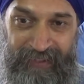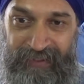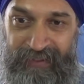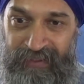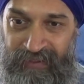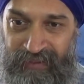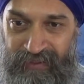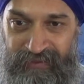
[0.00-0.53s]

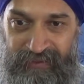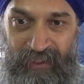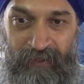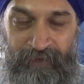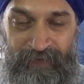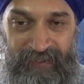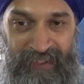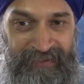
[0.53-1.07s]
And so
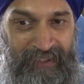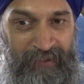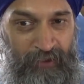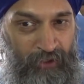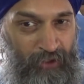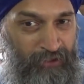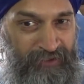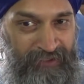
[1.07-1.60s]
that's how the
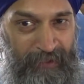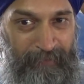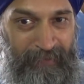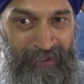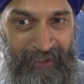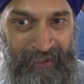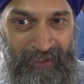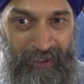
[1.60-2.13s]
concept
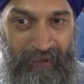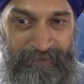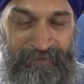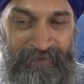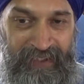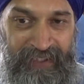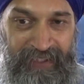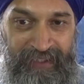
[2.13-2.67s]
of
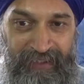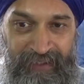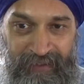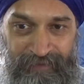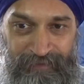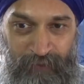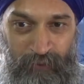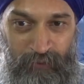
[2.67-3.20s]
free
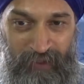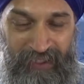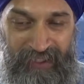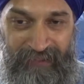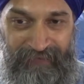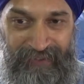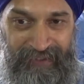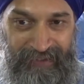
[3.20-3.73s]
food and
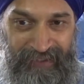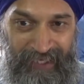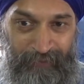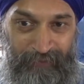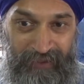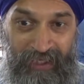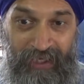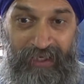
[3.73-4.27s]
giving out
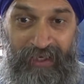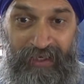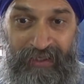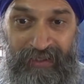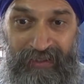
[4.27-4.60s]
Langar